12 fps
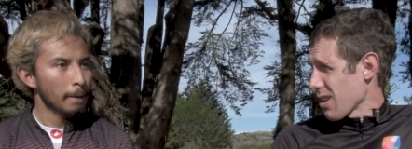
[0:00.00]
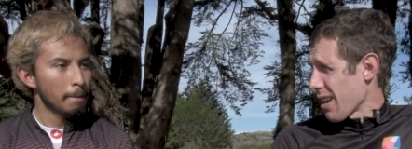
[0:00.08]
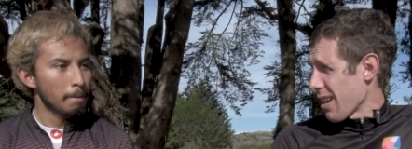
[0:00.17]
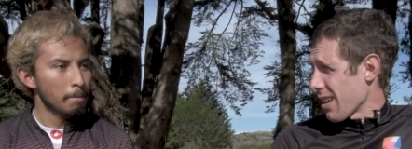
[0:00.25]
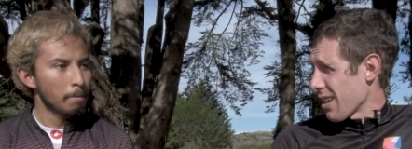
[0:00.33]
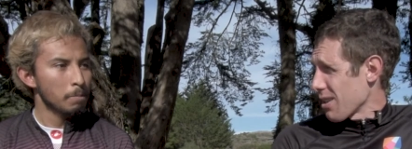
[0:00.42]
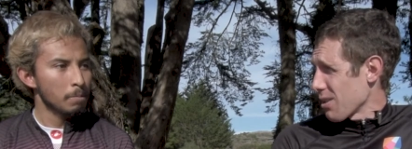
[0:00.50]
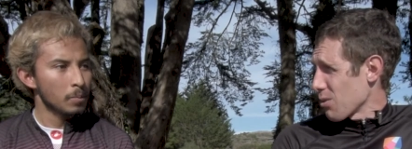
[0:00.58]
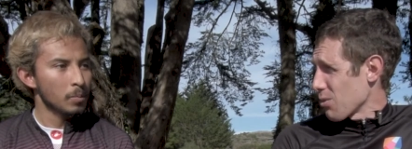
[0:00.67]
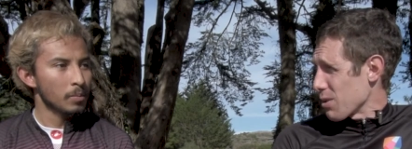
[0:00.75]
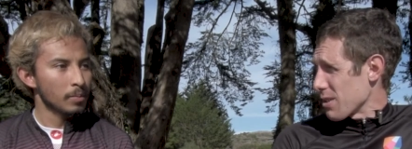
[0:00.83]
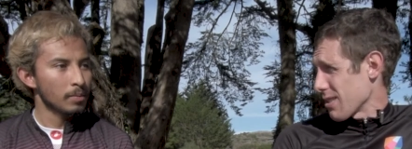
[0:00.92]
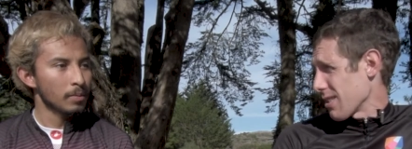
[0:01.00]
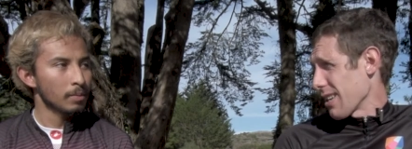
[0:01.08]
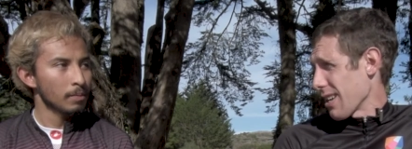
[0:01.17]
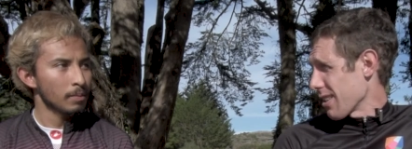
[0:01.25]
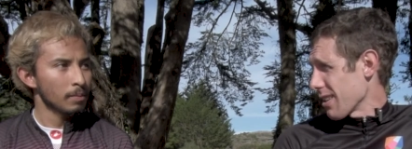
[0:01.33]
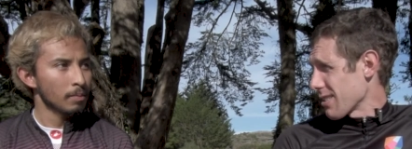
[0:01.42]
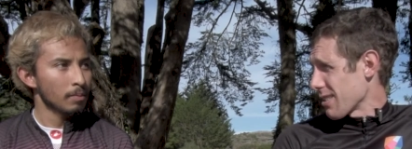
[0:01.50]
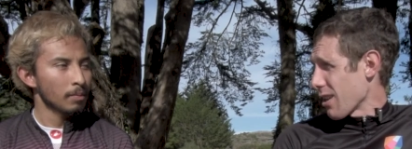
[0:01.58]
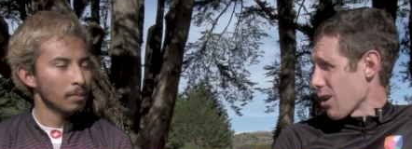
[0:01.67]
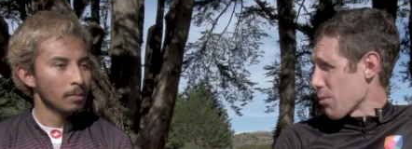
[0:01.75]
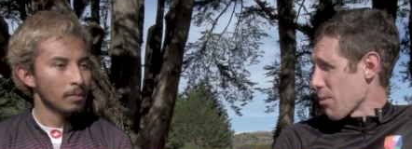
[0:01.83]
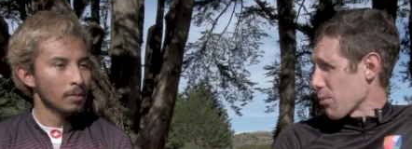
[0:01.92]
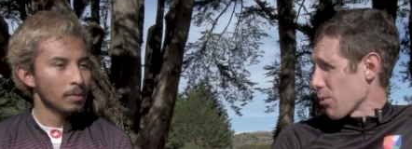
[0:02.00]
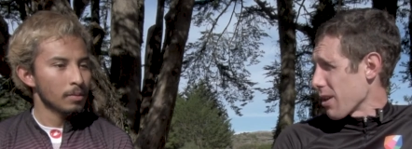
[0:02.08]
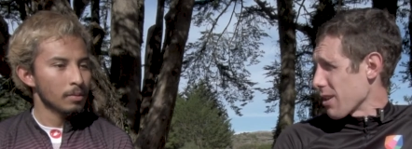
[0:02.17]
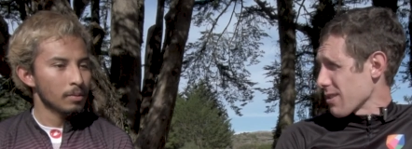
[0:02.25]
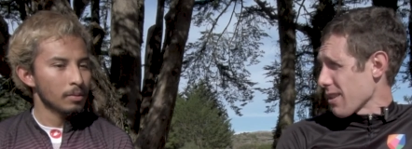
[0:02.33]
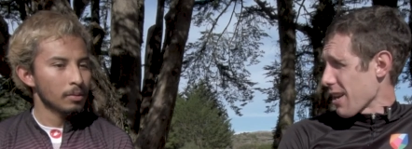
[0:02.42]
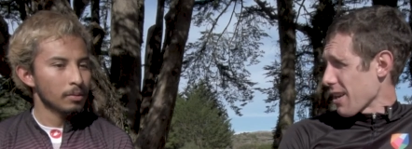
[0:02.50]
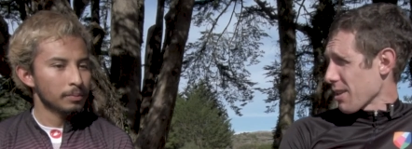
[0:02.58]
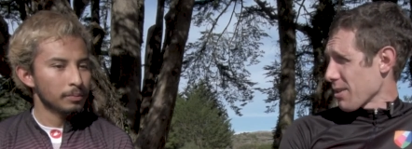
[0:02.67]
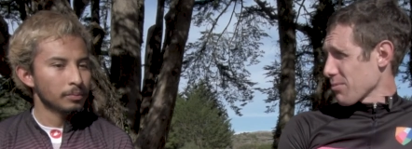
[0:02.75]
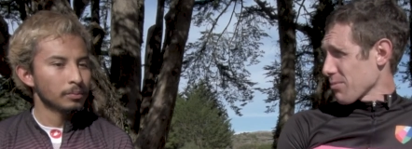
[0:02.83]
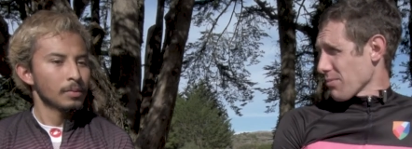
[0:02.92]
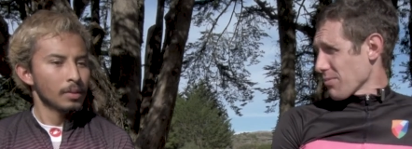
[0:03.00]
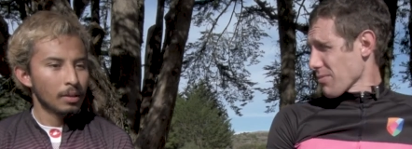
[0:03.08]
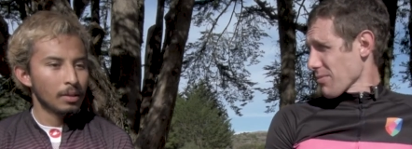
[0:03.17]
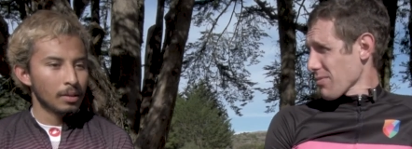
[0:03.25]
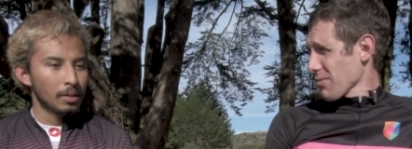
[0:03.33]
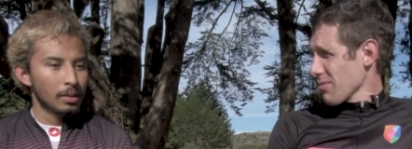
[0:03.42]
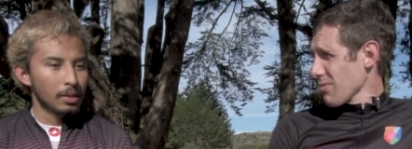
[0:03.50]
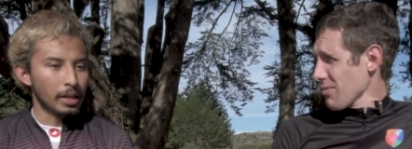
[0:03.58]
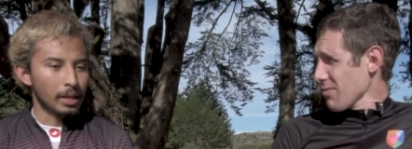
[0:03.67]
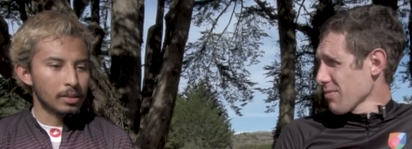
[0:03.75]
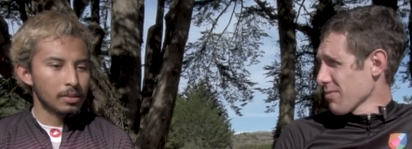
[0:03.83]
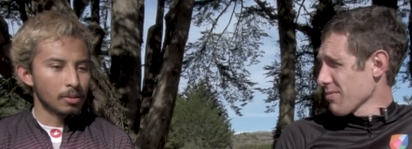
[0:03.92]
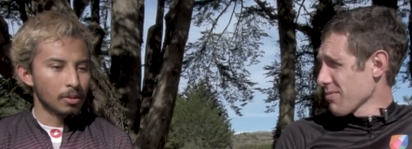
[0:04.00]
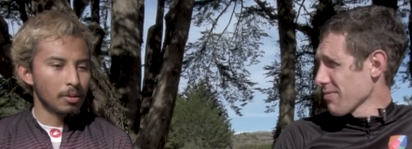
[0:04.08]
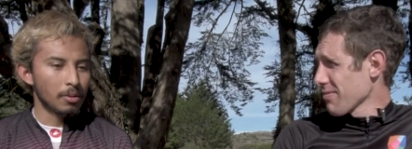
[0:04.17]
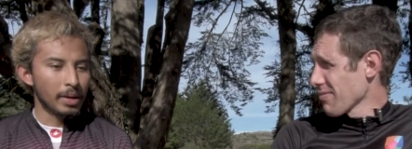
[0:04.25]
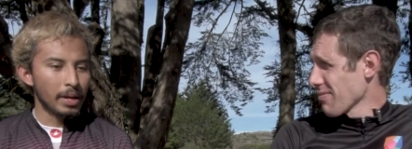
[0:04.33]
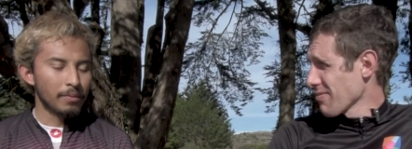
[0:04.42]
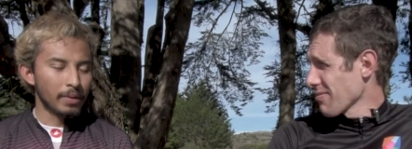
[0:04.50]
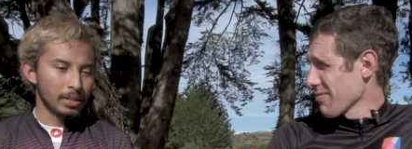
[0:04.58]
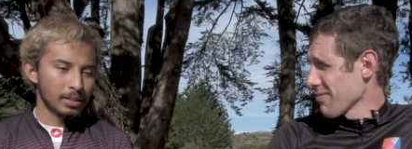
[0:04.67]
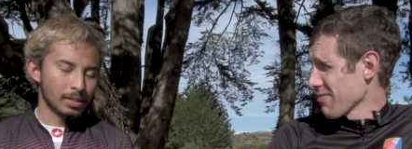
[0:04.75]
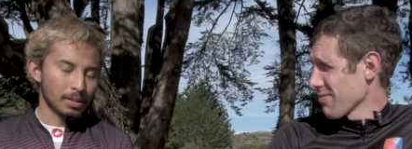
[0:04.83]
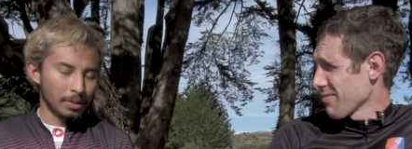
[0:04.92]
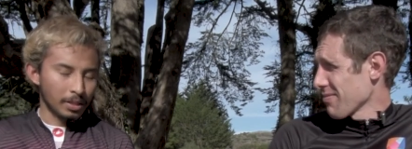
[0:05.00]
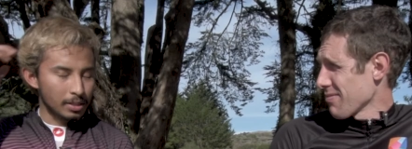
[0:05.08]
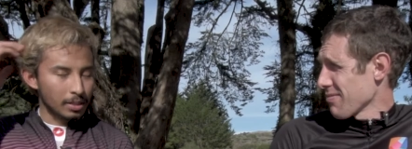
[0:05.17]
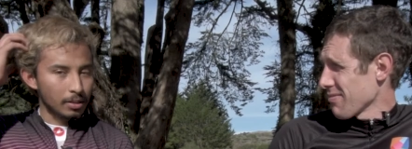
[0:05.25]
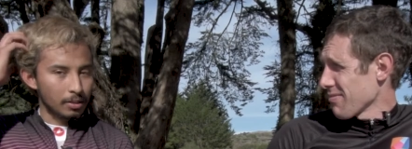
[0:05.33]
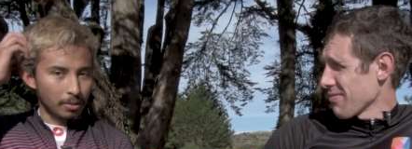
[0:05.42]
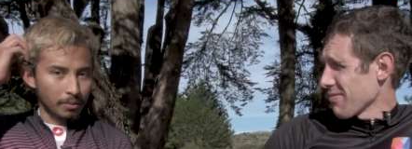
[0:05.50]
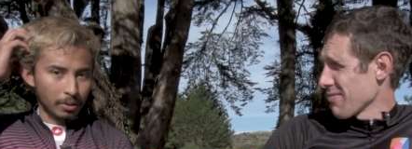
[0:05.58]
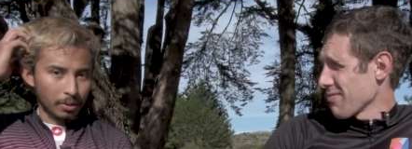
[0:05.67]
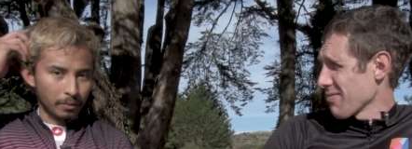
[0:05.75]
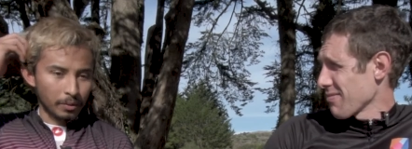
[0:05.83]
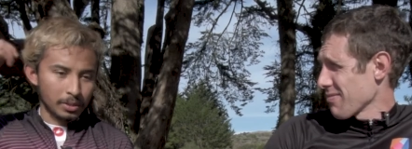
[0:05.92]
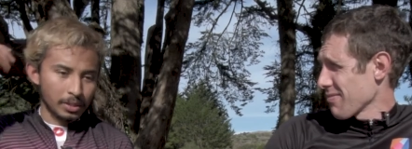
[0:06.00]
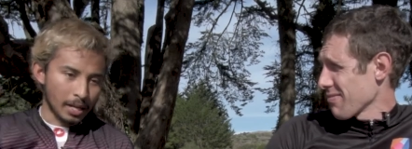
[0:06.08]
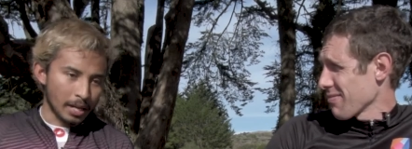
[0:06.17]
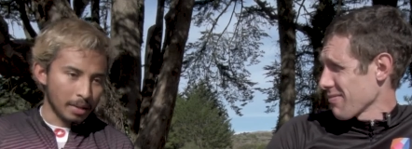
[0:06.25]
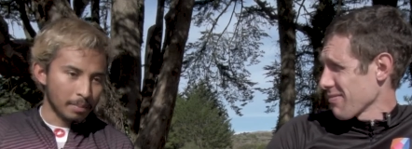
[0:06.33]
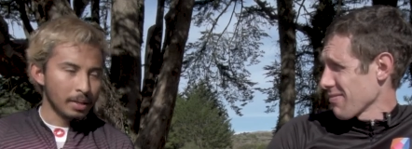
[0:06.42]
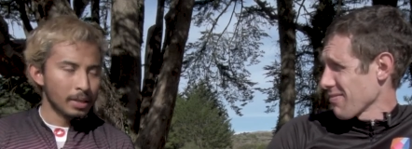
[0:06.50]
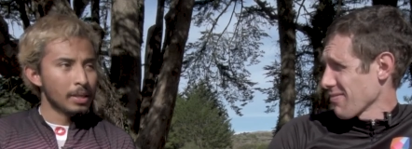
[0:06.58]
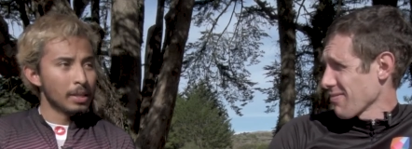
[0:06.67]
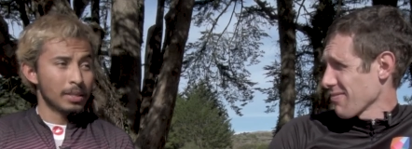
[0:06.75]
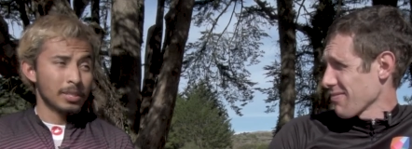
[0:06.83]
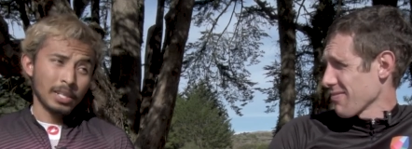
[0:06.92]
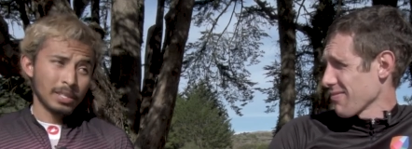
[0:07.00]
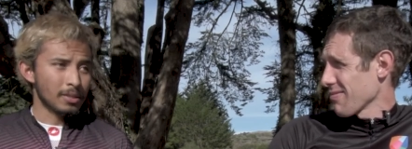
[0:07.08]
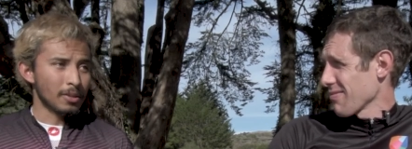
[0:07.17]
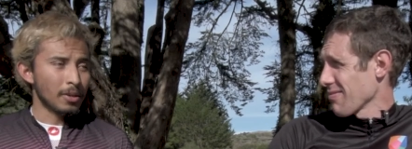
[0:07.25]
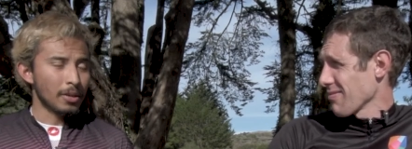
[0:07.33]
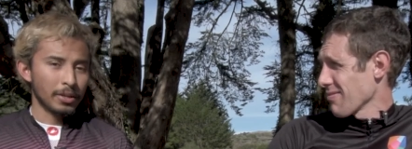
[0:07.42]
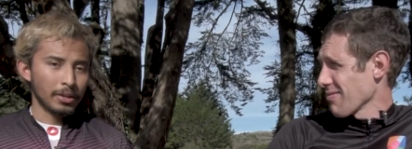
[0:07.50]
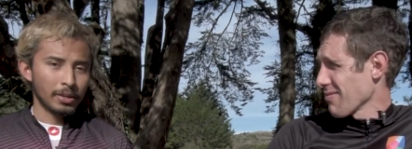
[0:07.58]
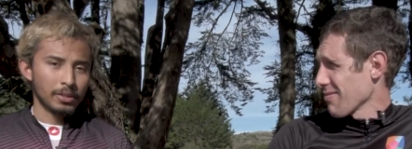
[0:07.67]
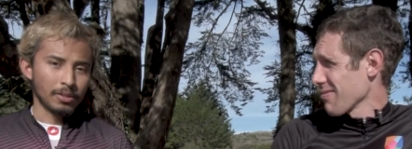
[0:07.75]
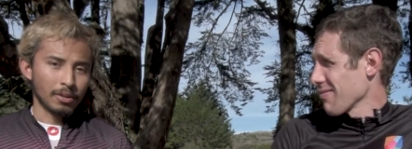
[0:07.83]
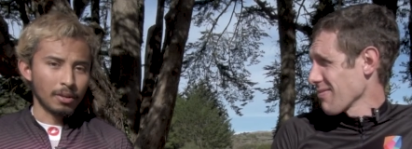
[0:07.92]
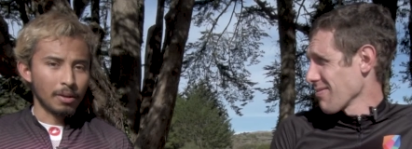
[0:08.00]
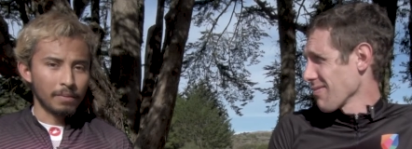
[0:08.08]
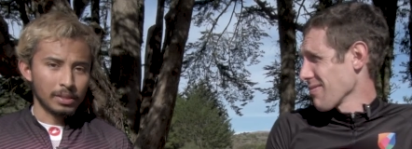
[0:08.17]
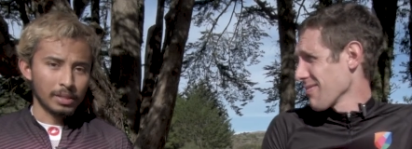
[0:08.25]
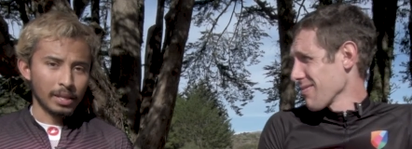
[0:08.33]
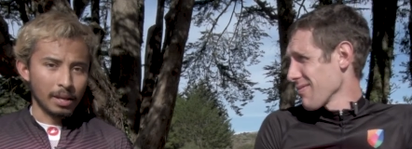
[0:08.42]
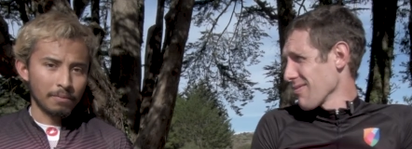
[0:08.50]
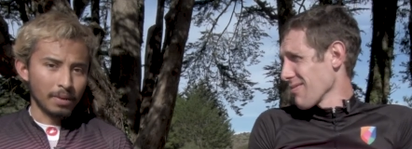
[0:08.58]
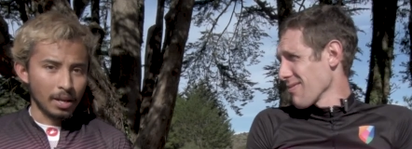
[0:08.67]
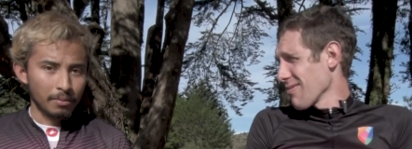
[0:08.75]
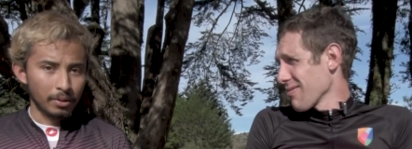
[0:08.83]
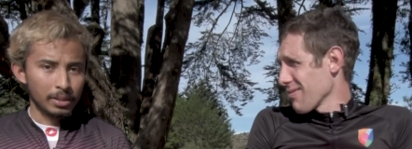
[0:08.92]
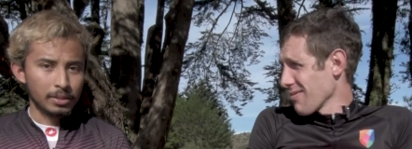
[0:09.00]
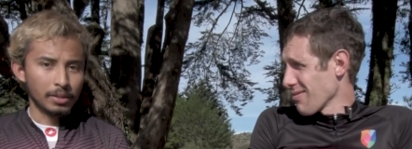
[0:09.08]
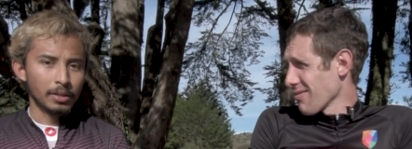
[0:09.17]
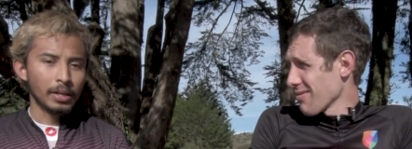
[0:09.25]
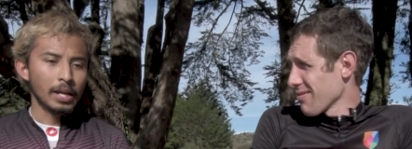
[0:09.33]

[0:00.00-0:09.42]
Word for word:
Speaker 1: uh, recently, at least, and they don't remember what it's like?
Speaker 2: Yeah, so my advice to someone that's going to do it for their first time, chances are you're going to start off as a Cat five racer,